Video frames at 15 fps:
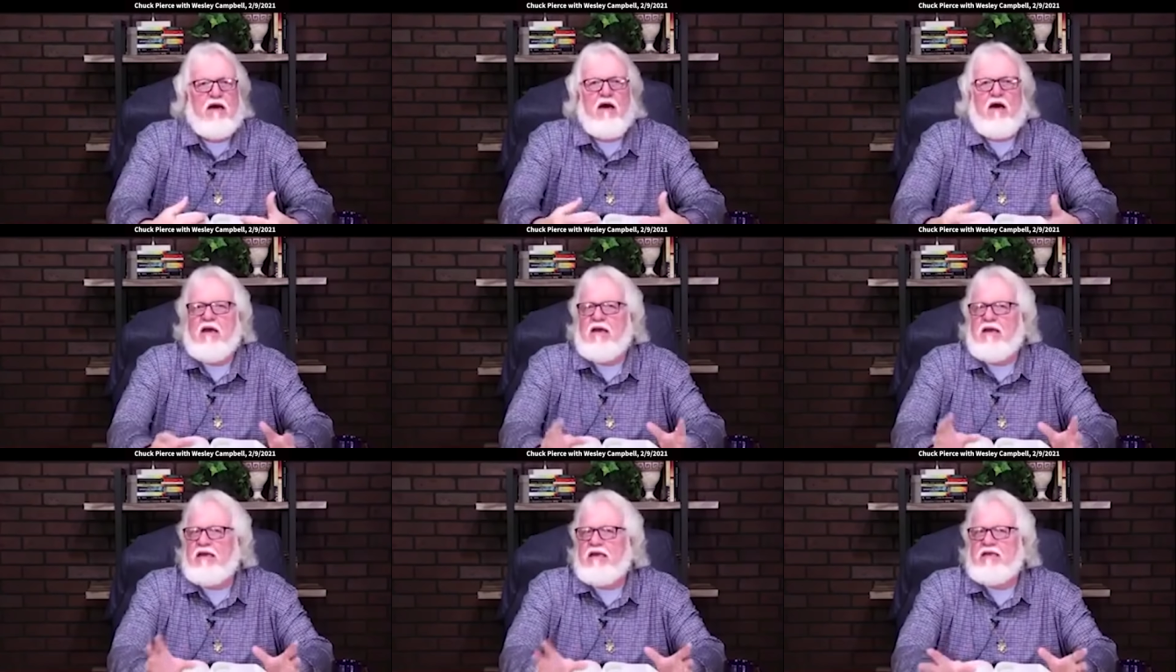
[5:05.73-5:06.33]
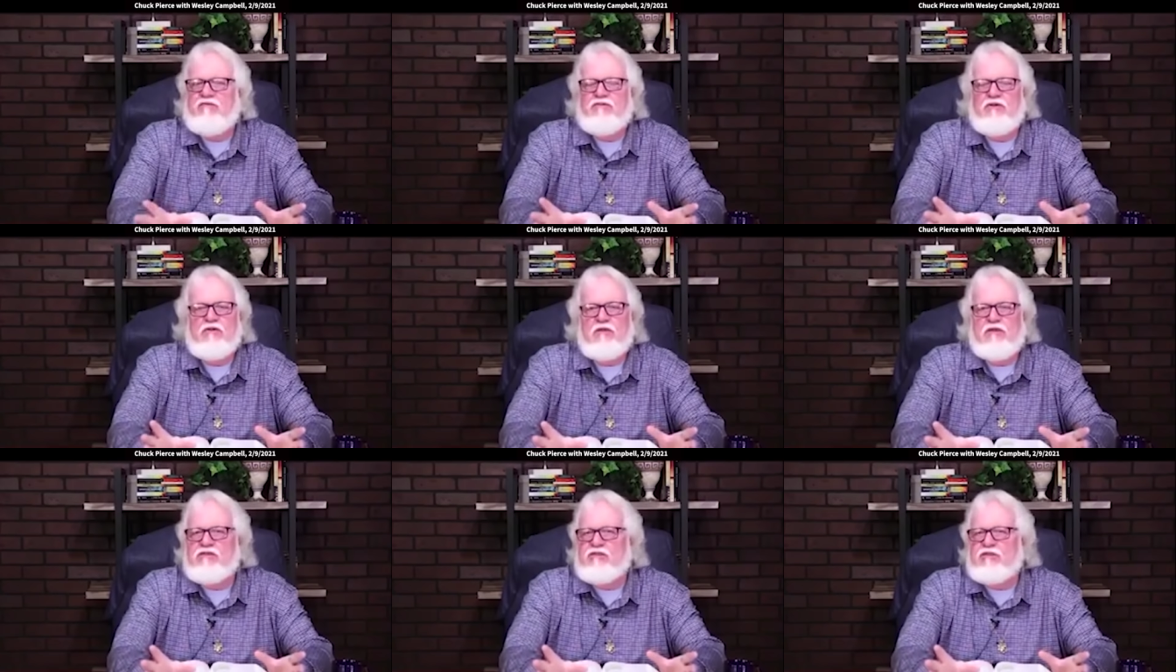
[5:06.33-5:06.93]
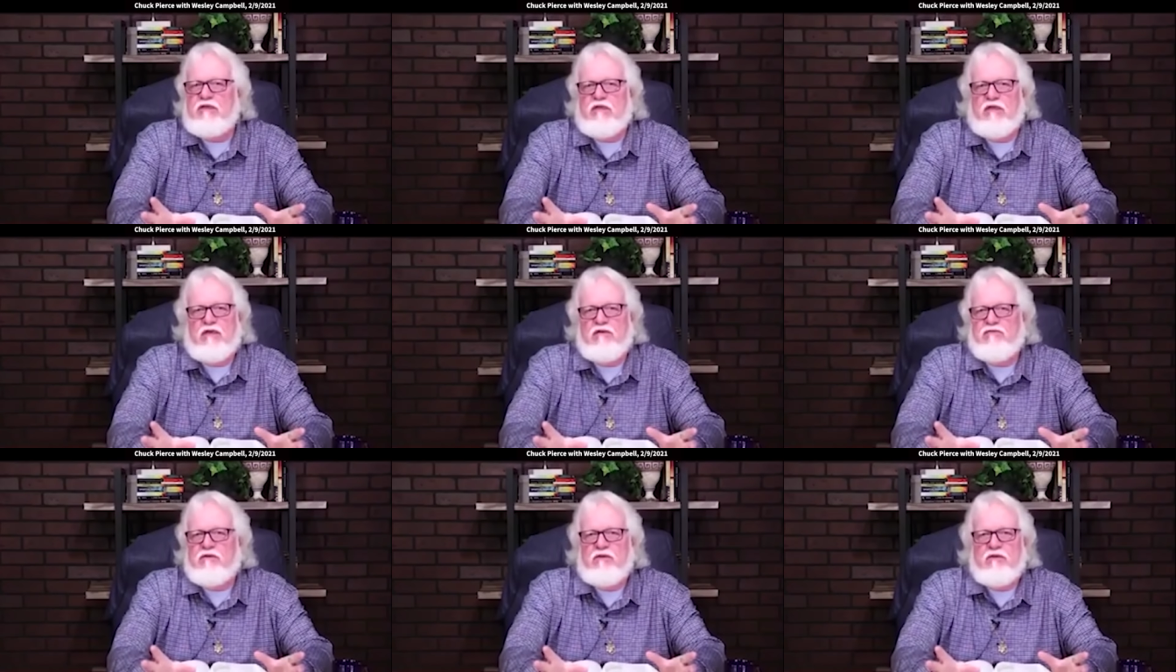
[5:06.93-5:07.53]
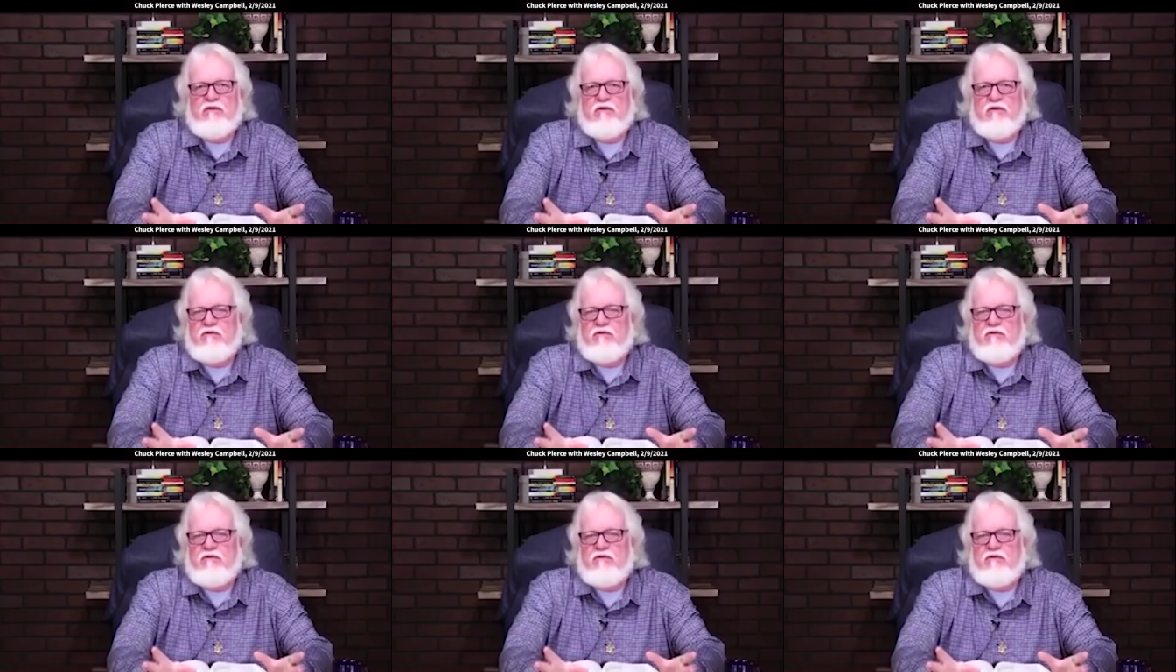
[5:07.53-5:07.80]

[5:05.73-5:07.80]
Uh, any of you listening out there,